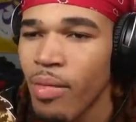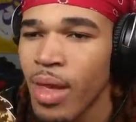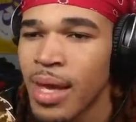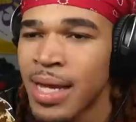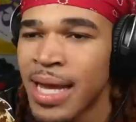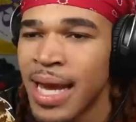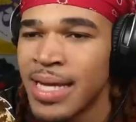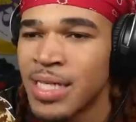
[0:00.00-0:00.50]

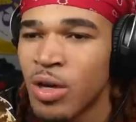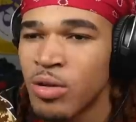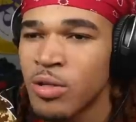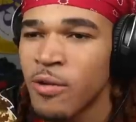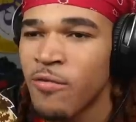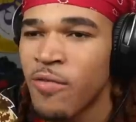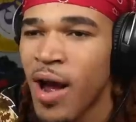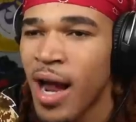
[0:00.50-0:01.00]
Gay jokes are
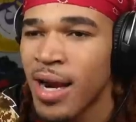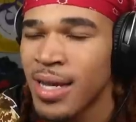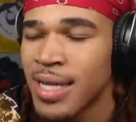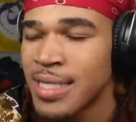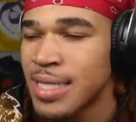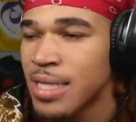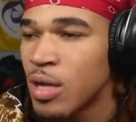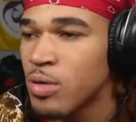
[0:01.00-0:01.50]
fine unless
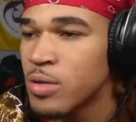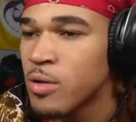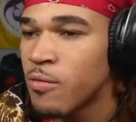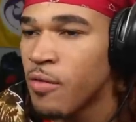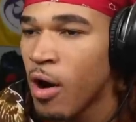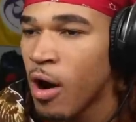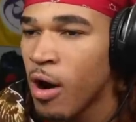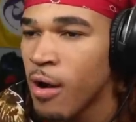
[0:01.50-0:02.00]
it goes too
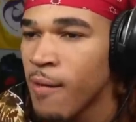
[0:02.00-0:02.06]
far.